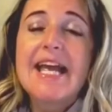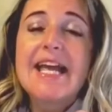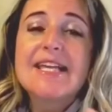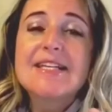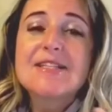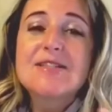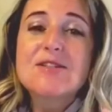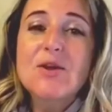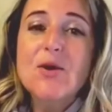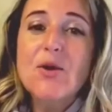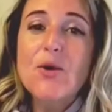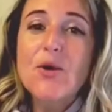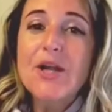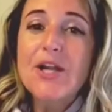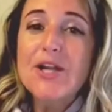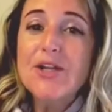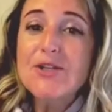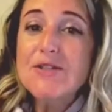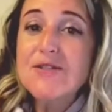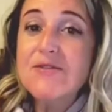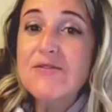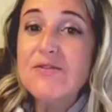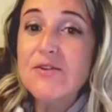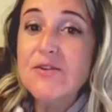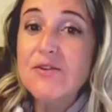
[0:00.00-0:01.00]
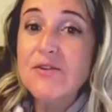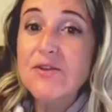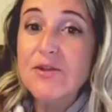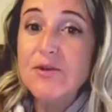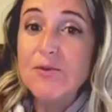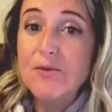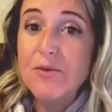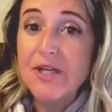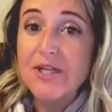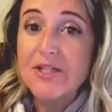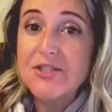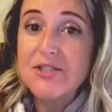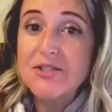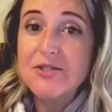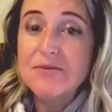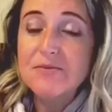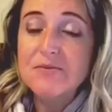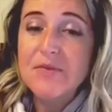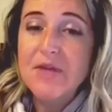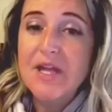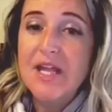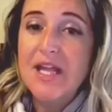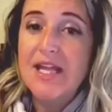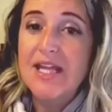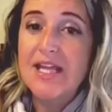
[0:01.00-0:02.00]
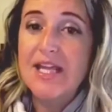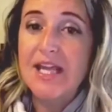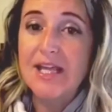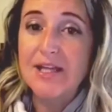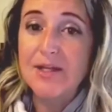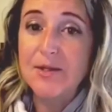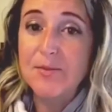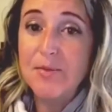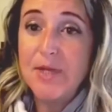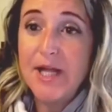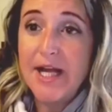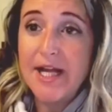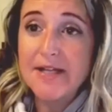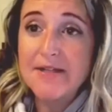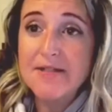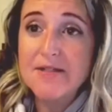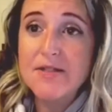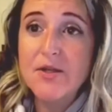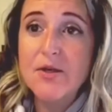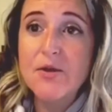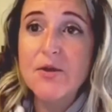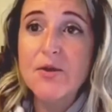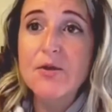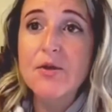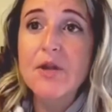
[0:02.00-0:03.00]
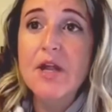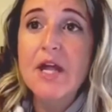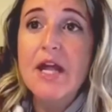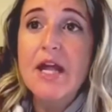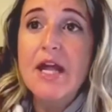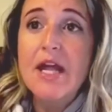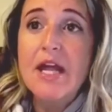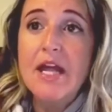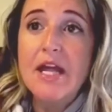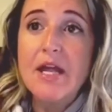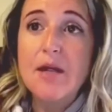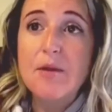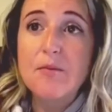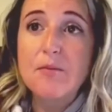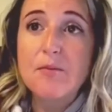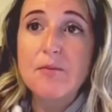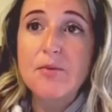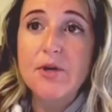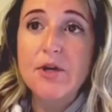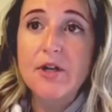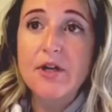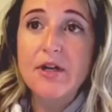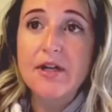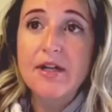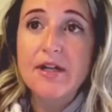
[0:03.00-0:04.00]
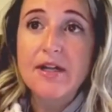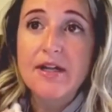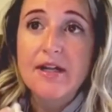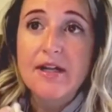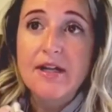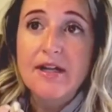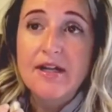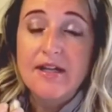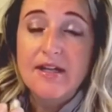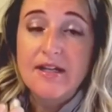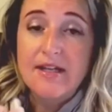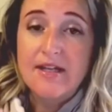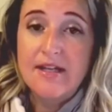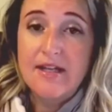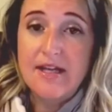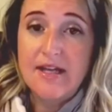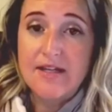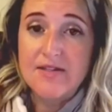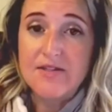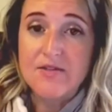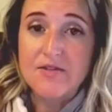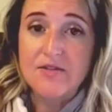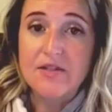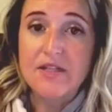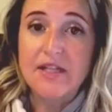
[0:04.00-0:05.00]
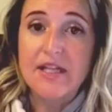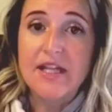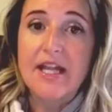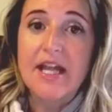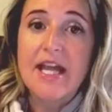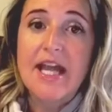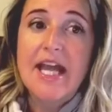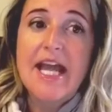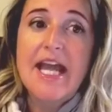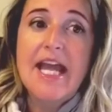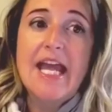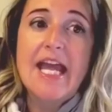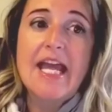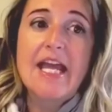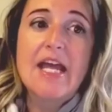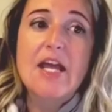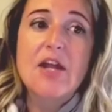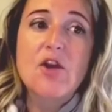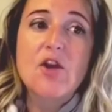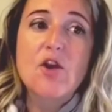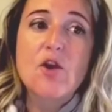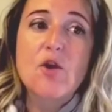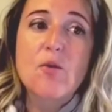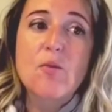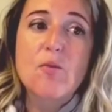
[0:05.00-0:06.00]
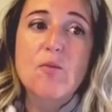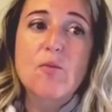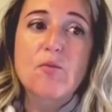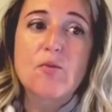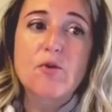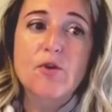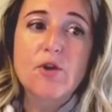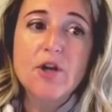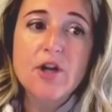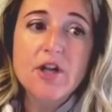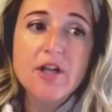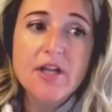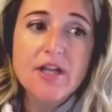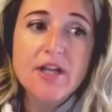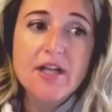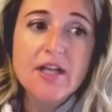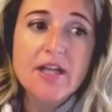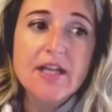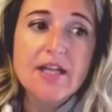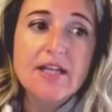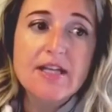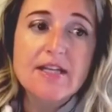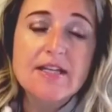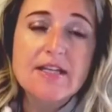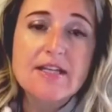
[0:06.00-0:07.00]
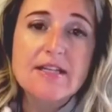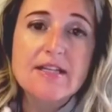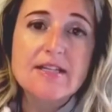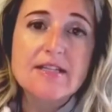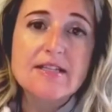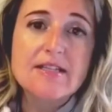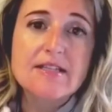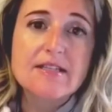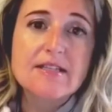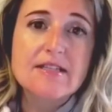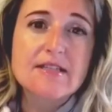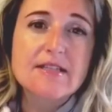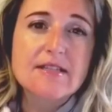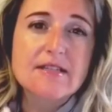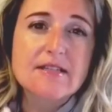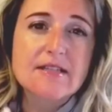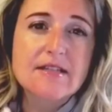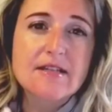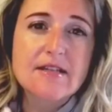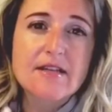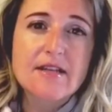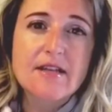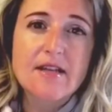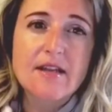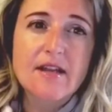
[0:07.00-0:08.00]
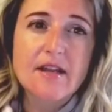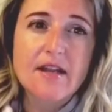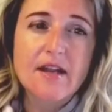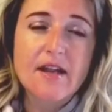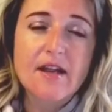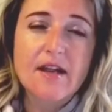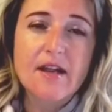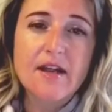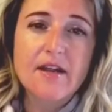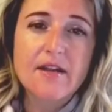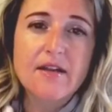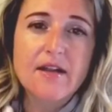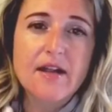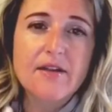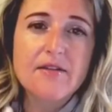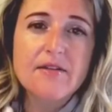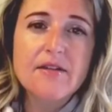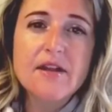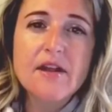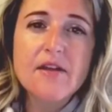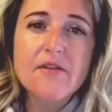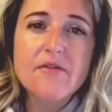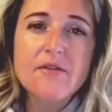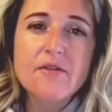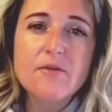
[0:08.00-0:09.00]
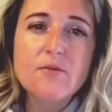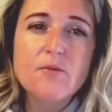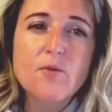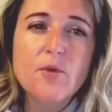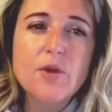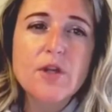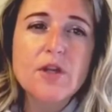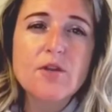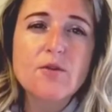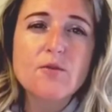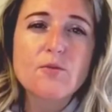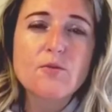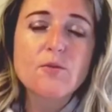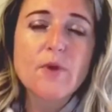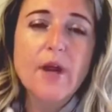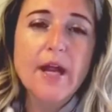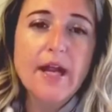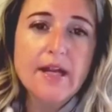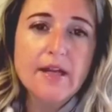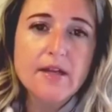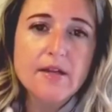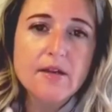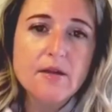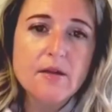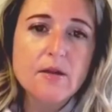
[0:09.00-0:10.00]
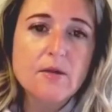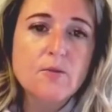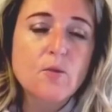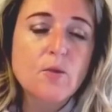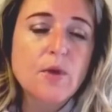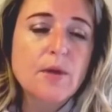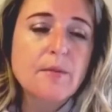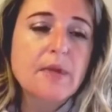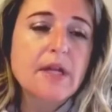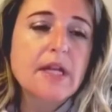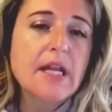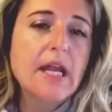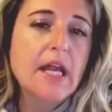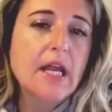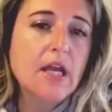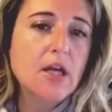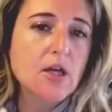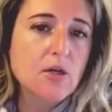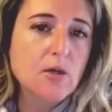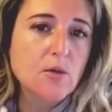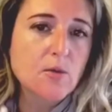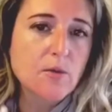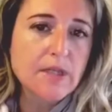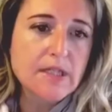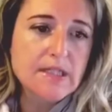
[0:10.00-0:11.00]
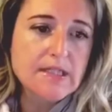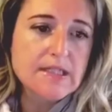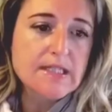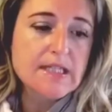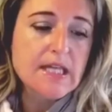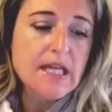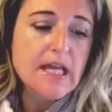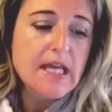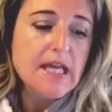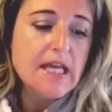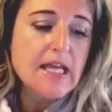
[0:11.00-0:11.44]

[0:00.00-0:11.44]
So here's Filthy Rich, Caleb Blackstone and Brooke Casterley. And Brooke is, when you write women heroines,